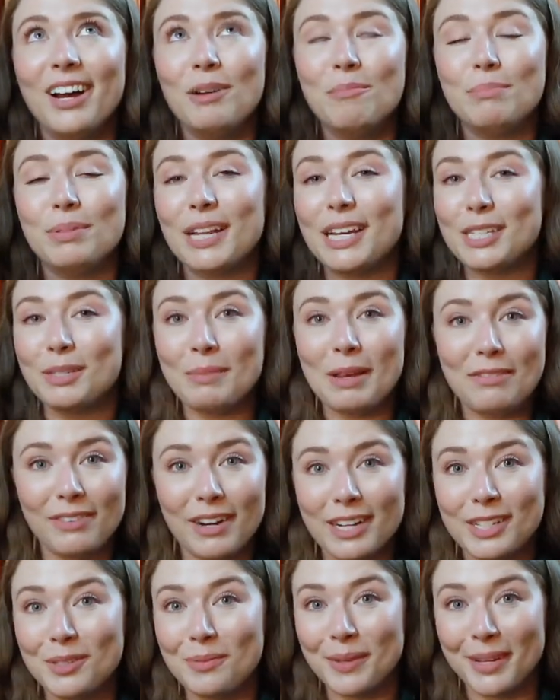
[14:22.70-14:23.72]
bless my
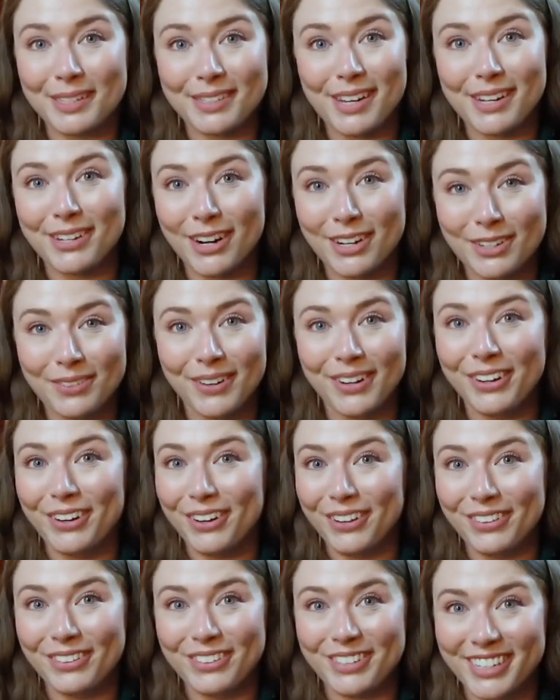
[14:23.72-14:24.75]
friends because I talked about it
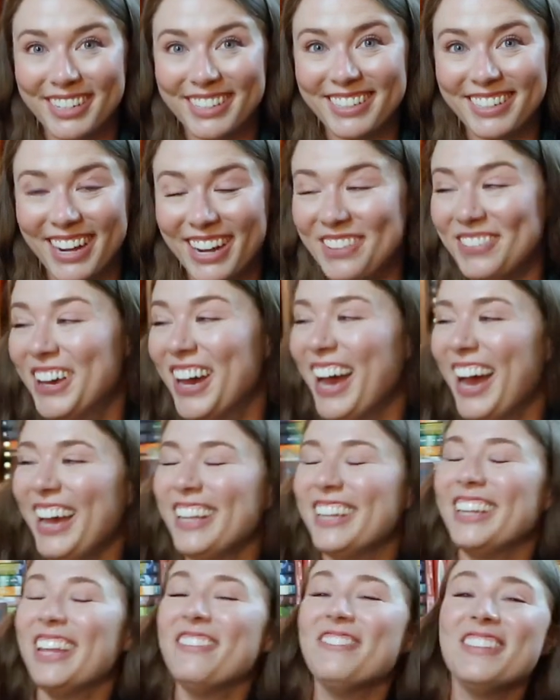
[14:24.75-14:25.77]
all the time.
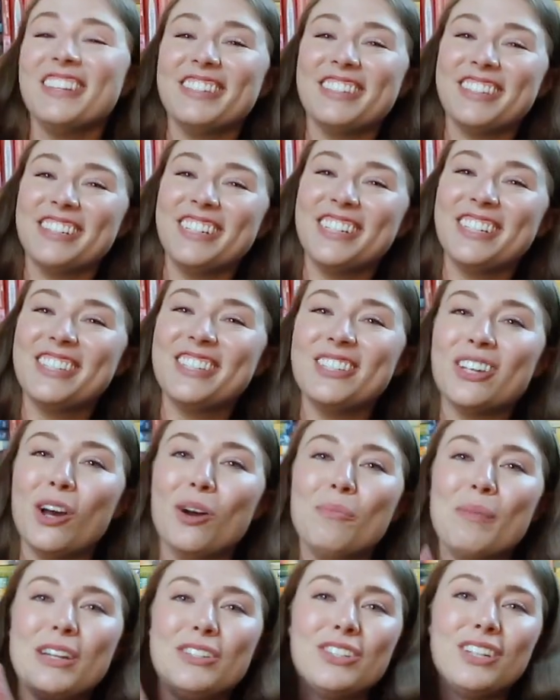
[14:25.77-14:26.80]
I love this series
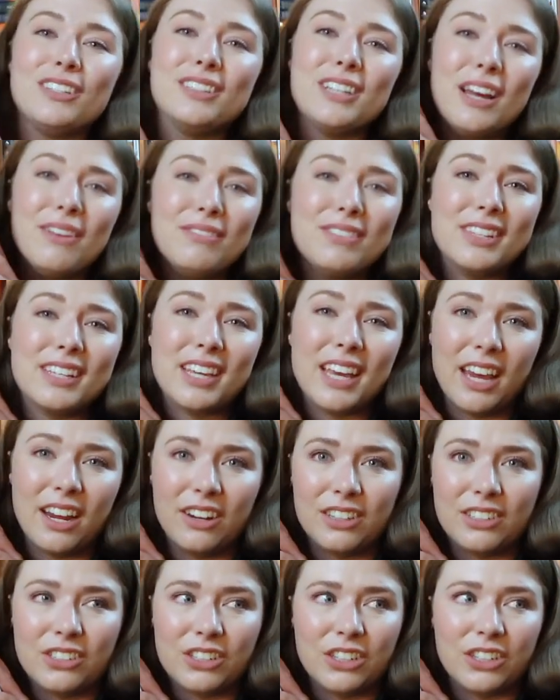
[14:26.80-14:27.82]
so much. I loved the
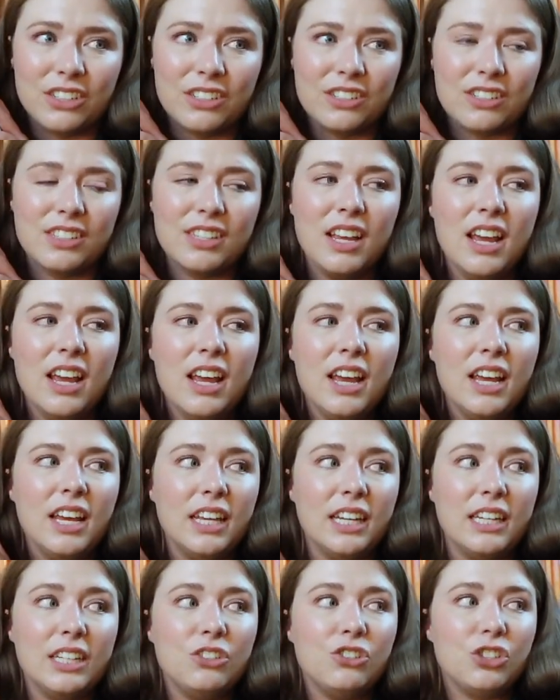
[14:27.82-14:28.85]
characters.
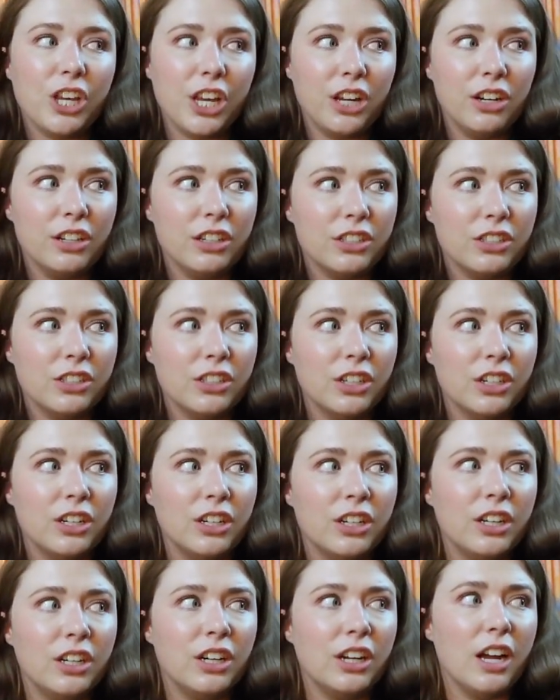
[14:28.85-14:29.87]
Each
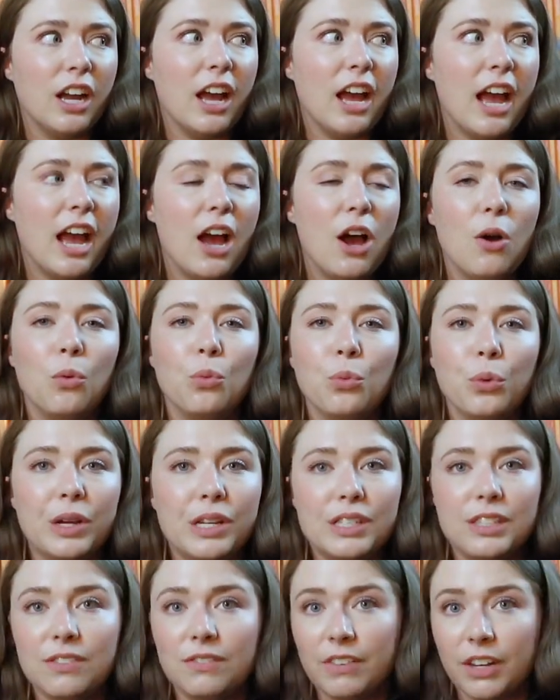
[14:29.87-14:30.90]
character
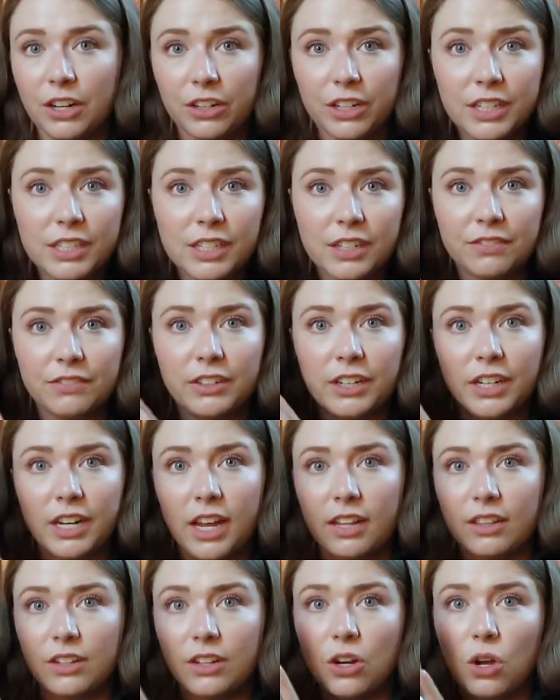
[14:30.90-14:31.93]
was very different,
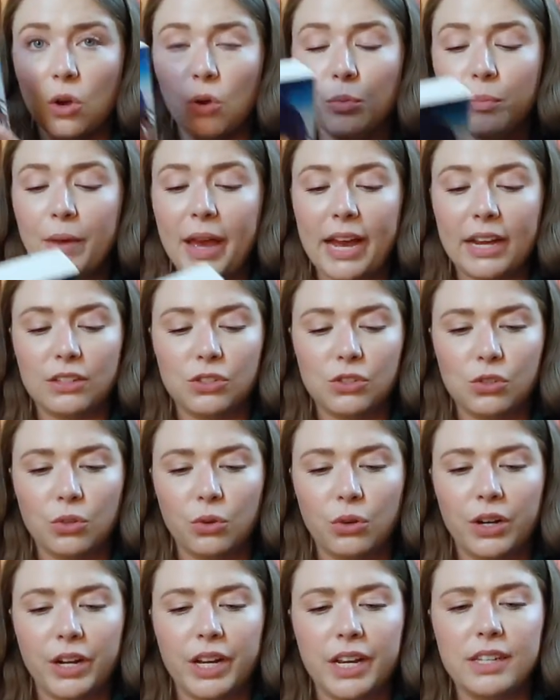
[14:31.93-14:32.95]
had their own
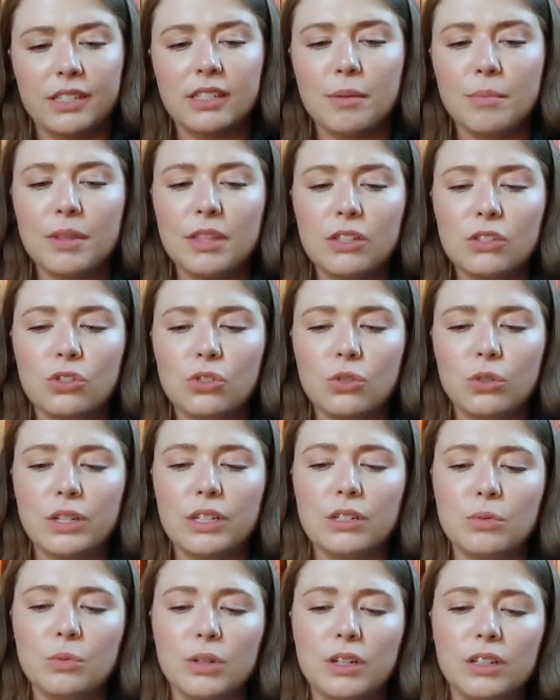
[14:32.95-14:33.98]
backstory. Some of the
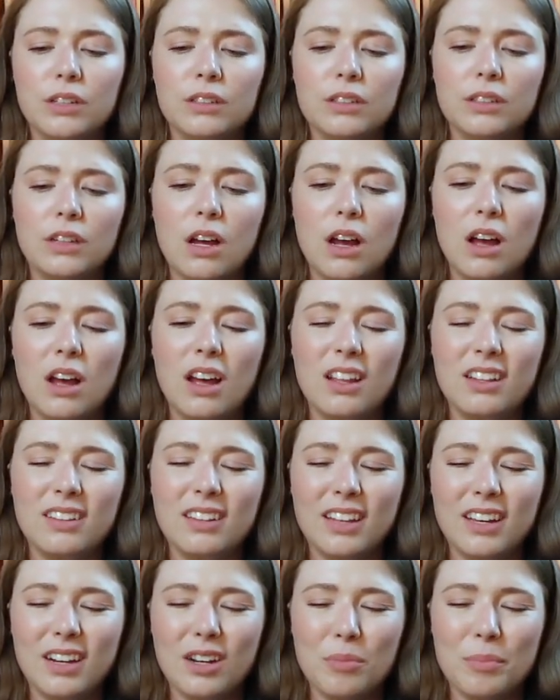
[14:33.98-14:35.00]
stories were a
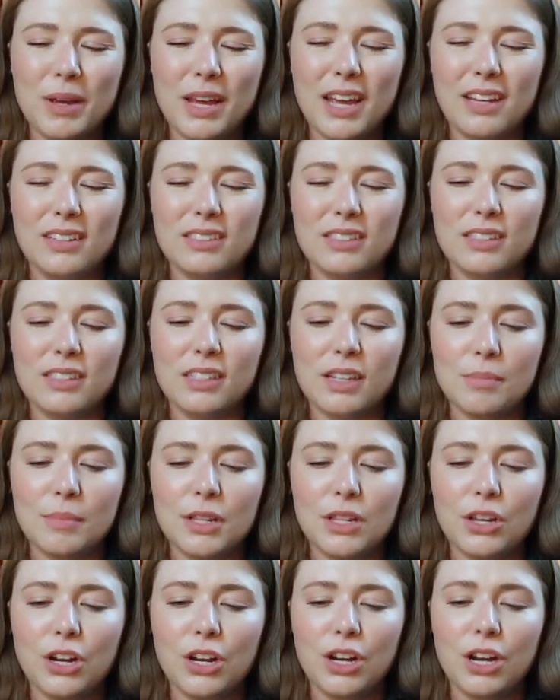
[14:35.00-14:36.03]
little bit
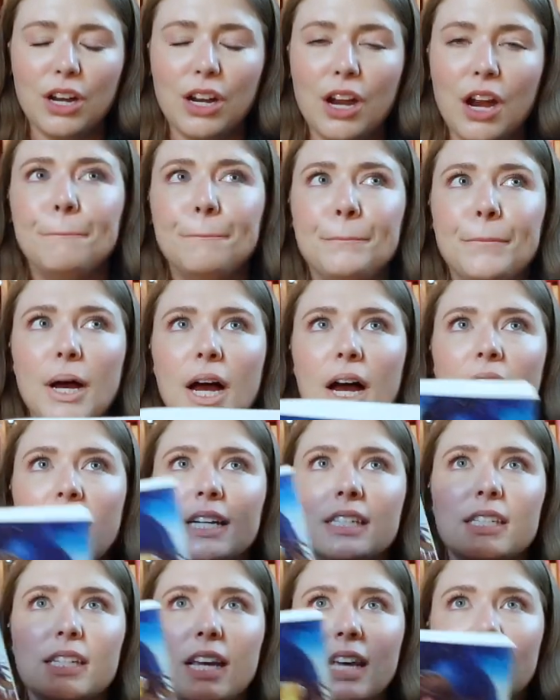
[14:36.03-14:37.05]
similar,
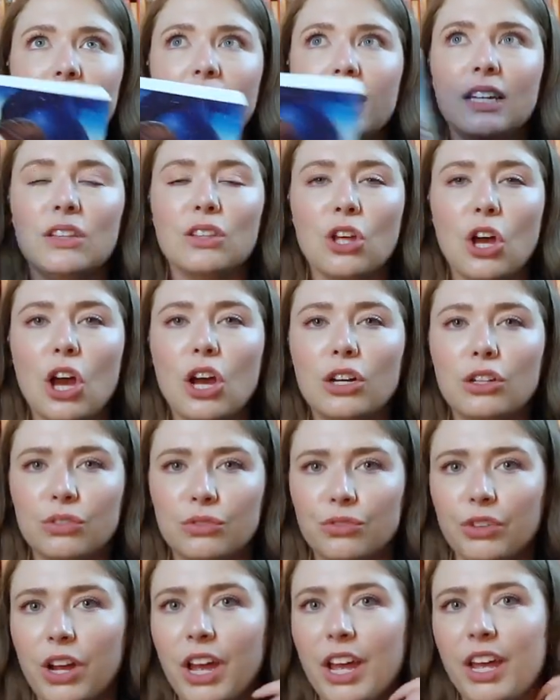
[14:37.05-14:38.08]
but in the long
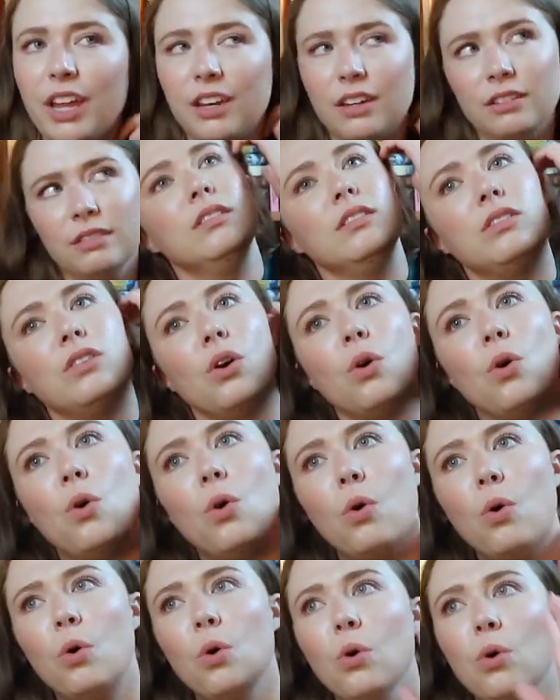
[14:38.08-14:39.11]
run, the
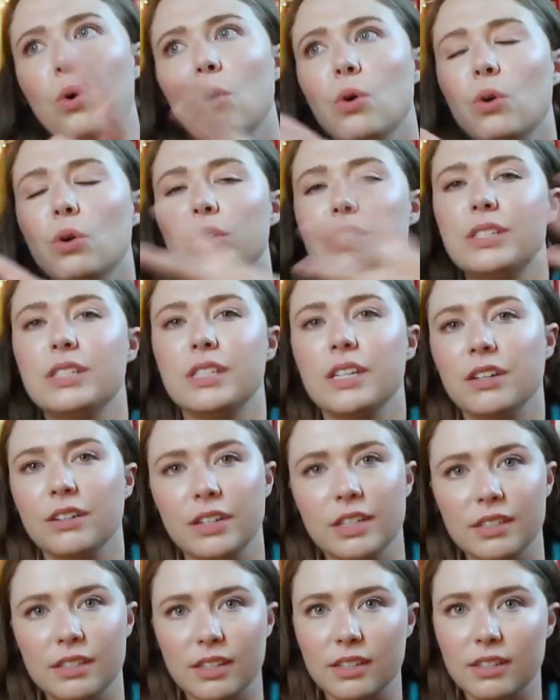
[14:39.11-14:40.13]
whole
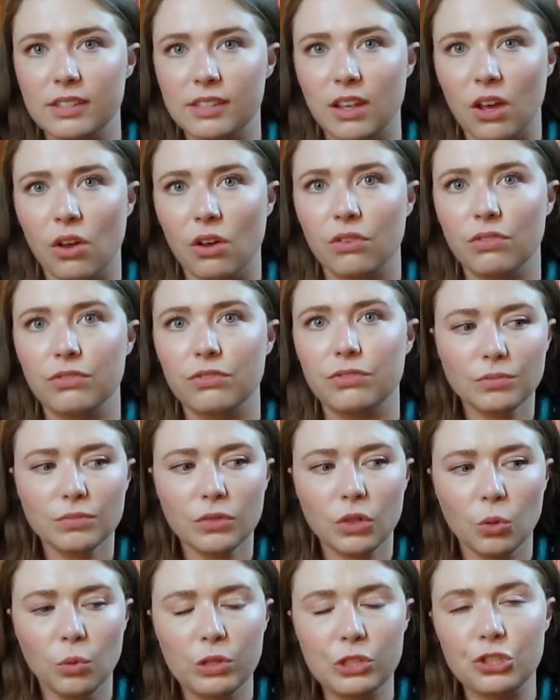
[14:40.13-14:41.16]
series itself
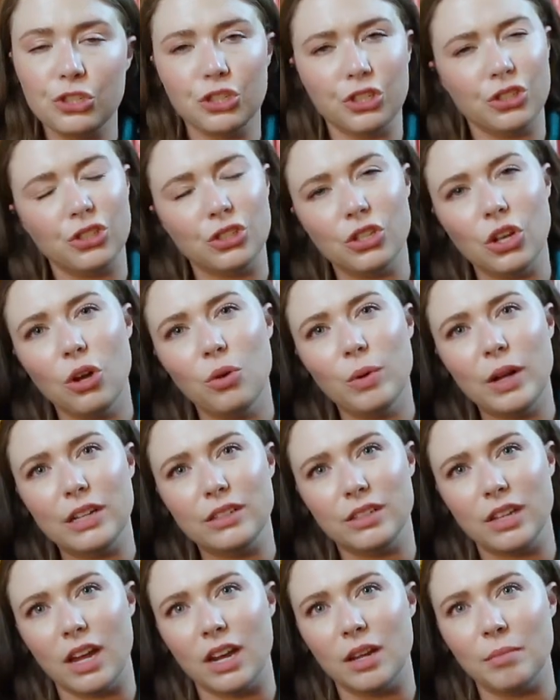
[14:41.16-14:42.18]
was just so well
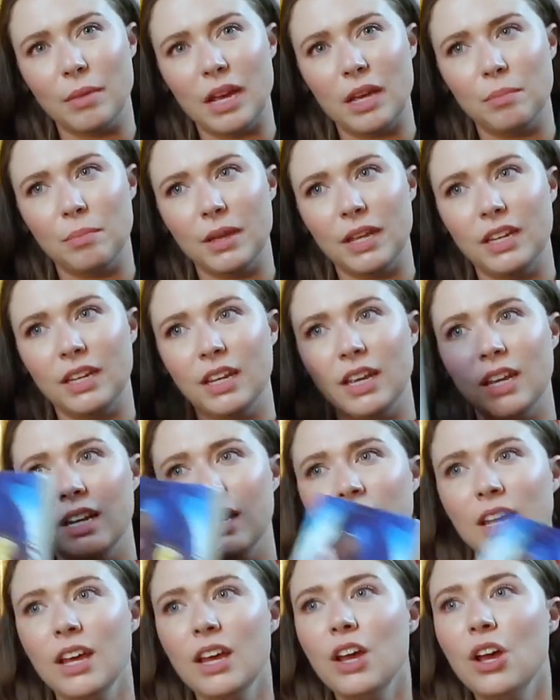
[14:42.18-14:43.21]
done in my
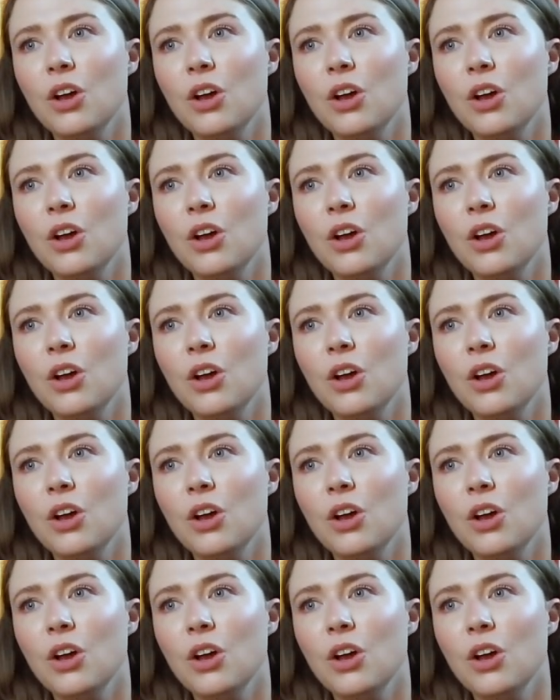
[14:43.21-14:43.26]
opinion.